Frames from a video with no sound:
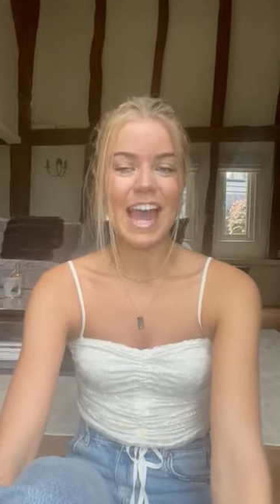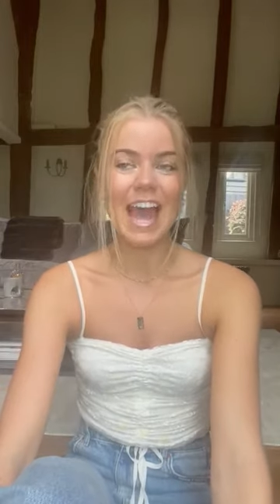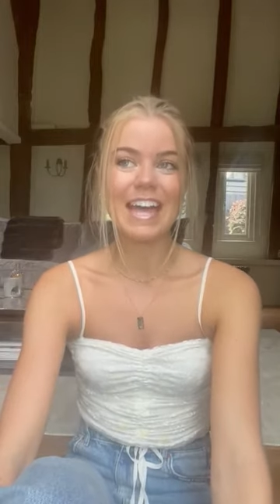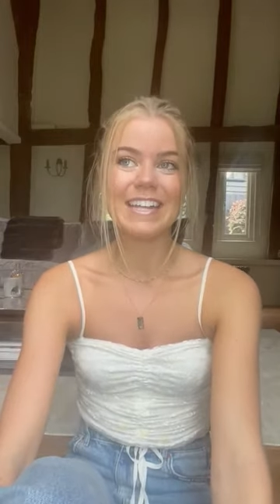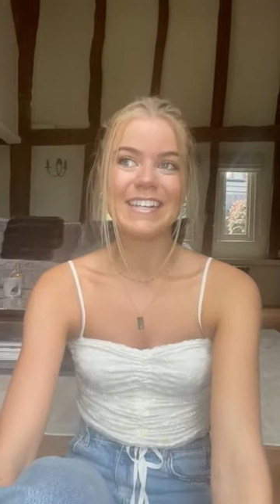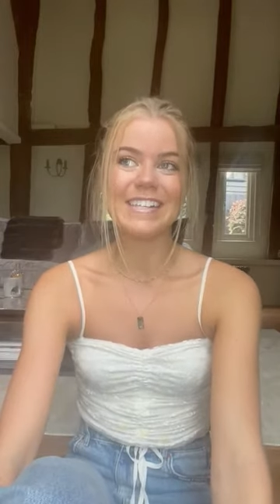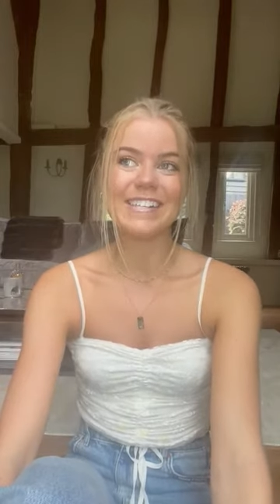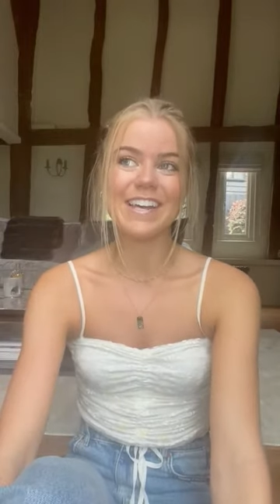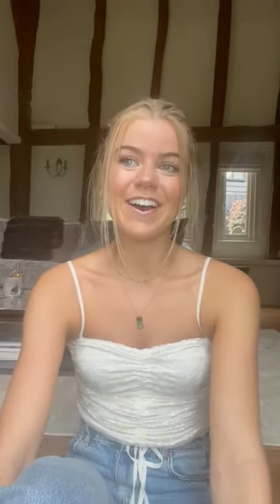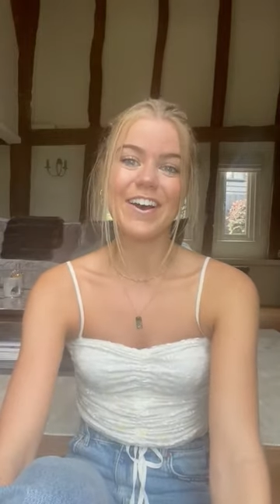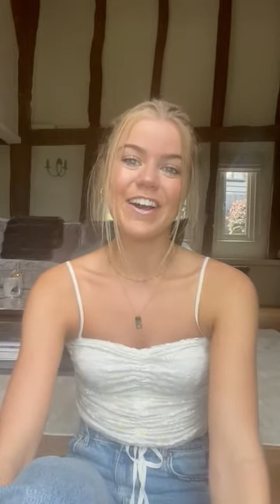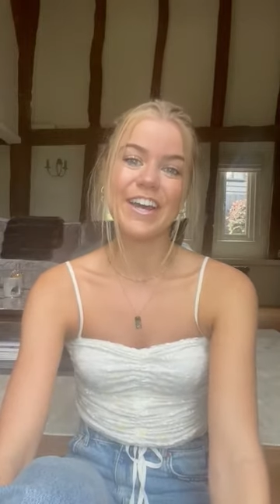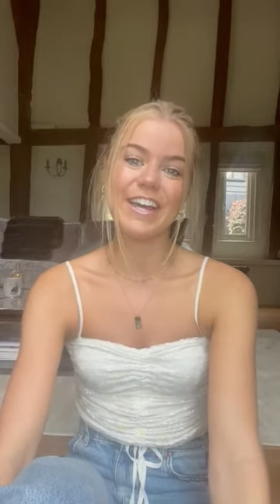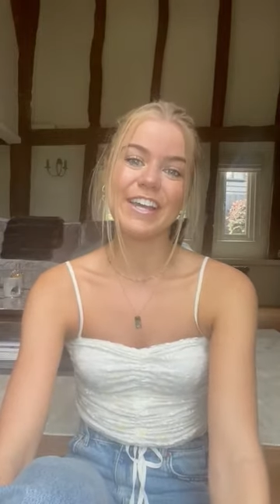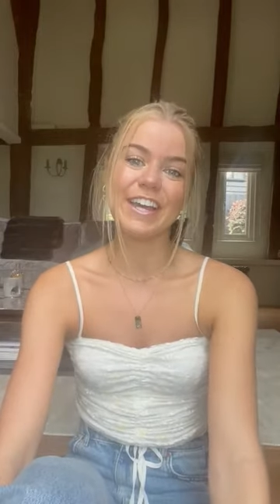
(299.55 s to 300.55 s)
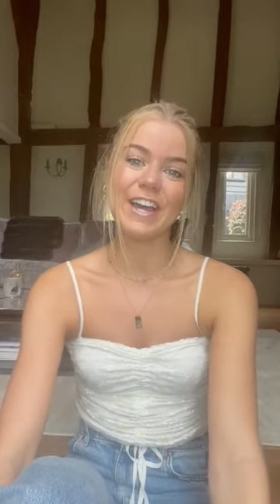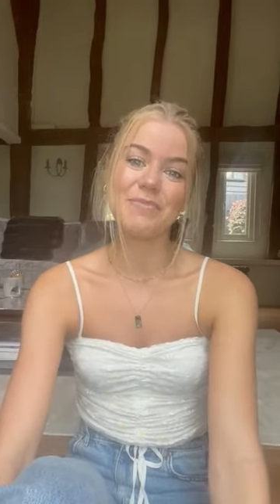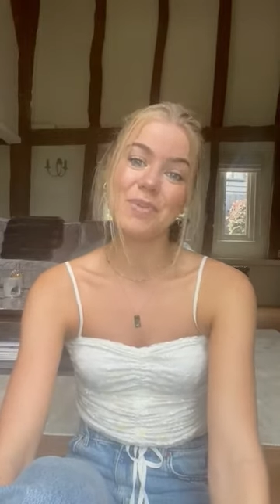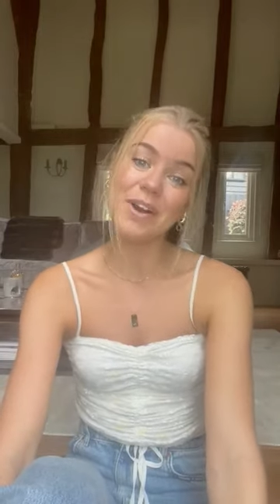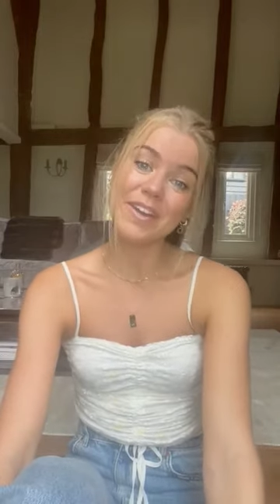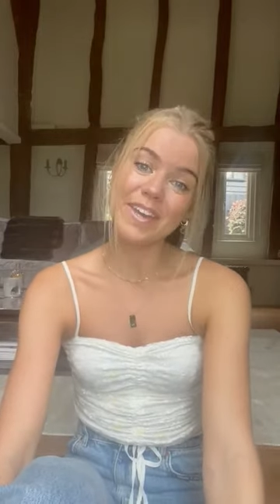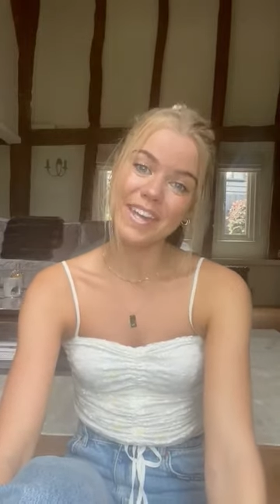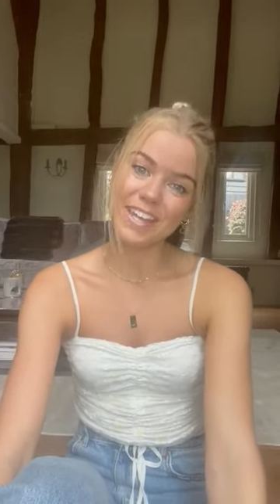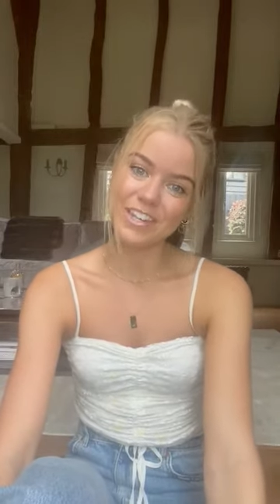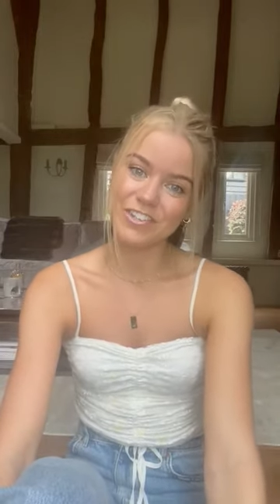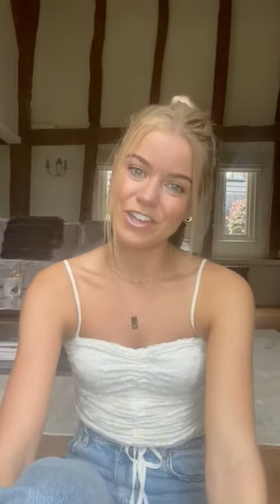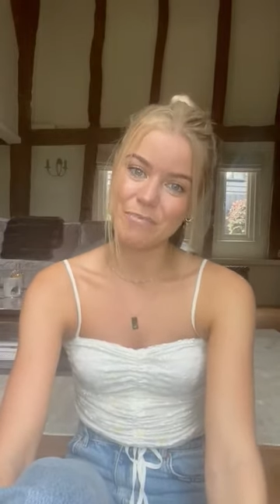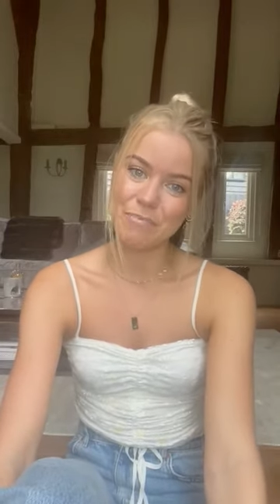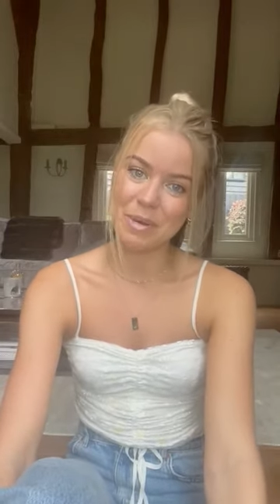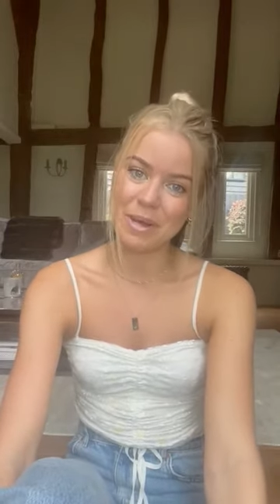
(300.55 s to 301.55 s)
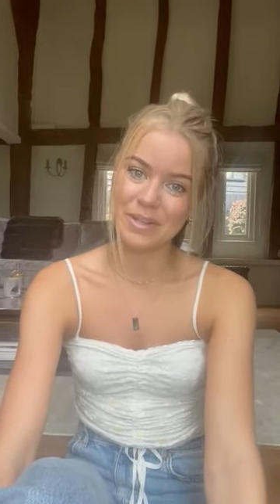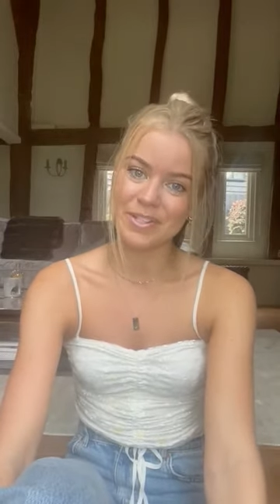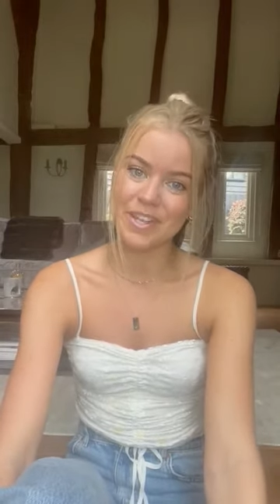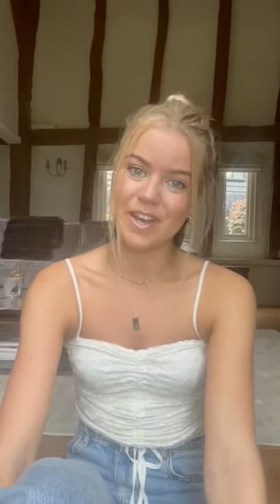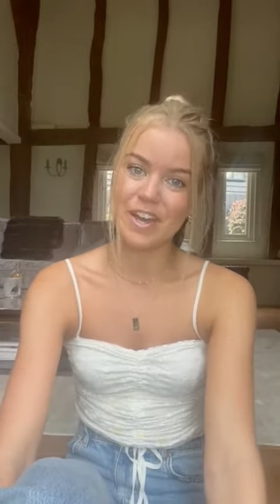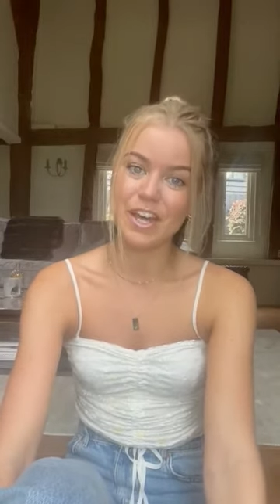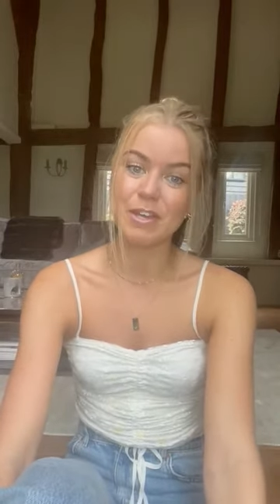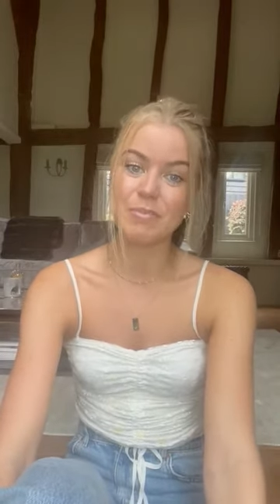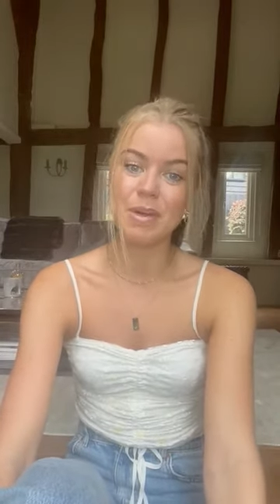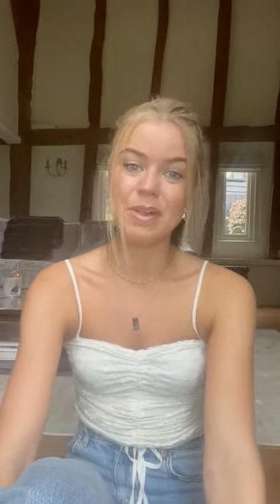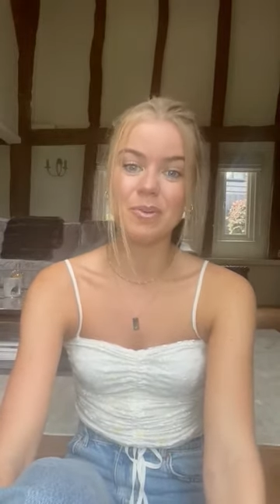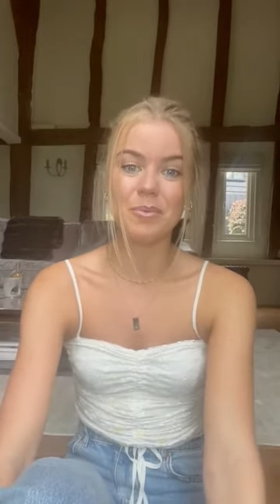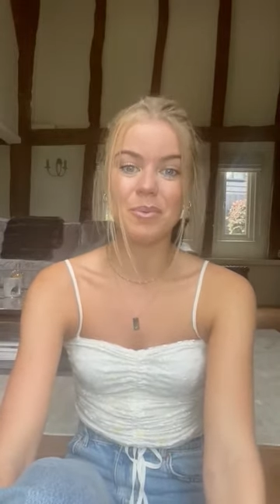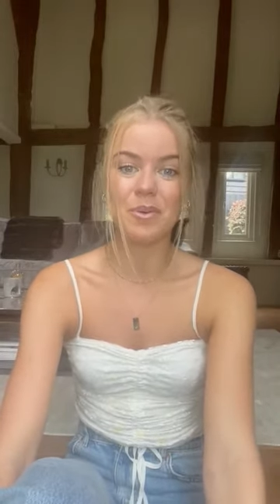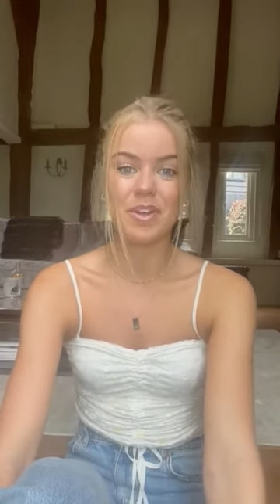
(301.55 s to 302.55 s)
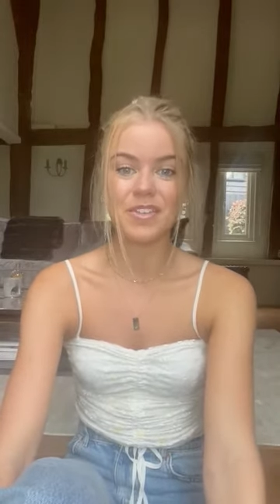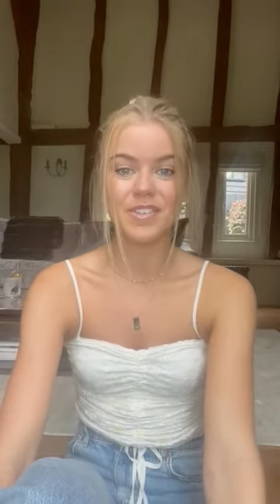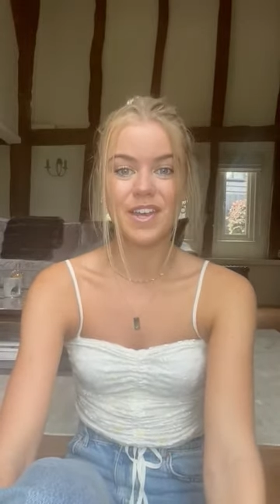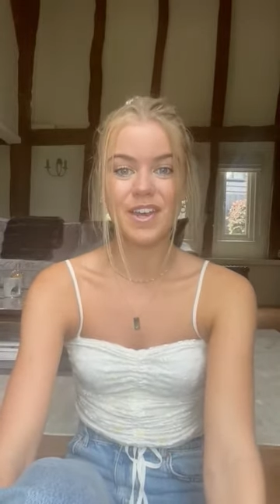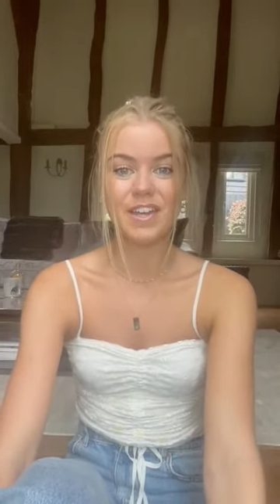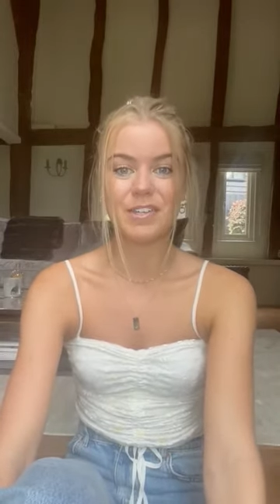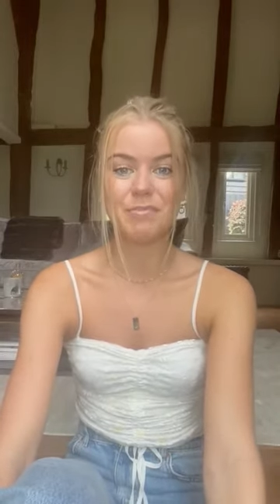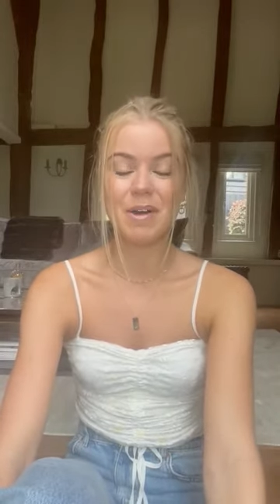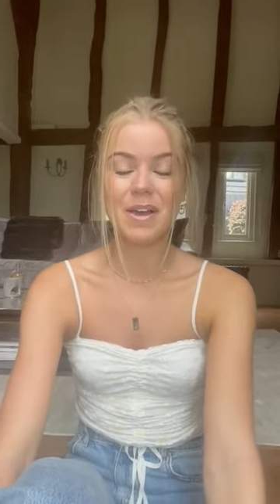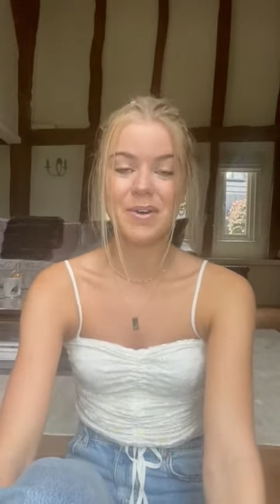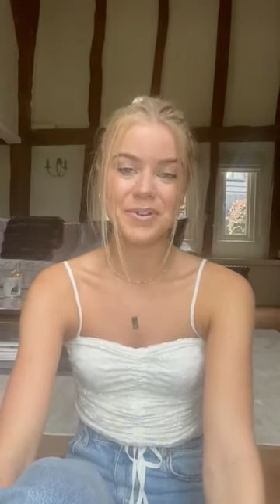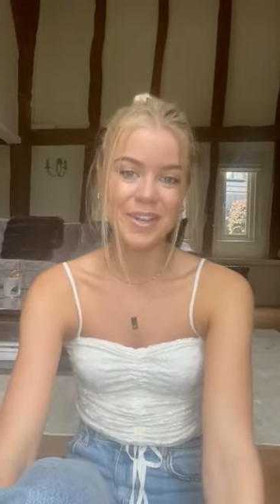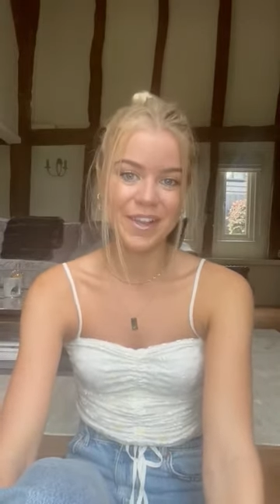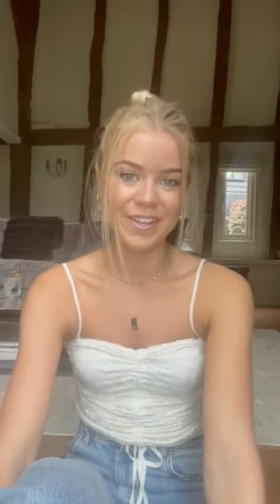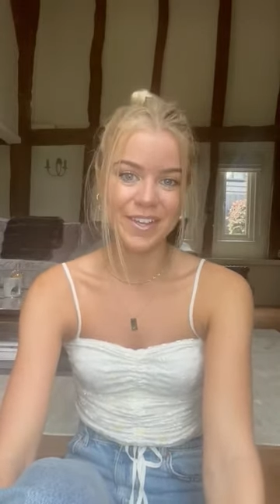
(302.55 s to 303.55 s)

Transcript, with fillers: and I am working in a gym part time alongside my online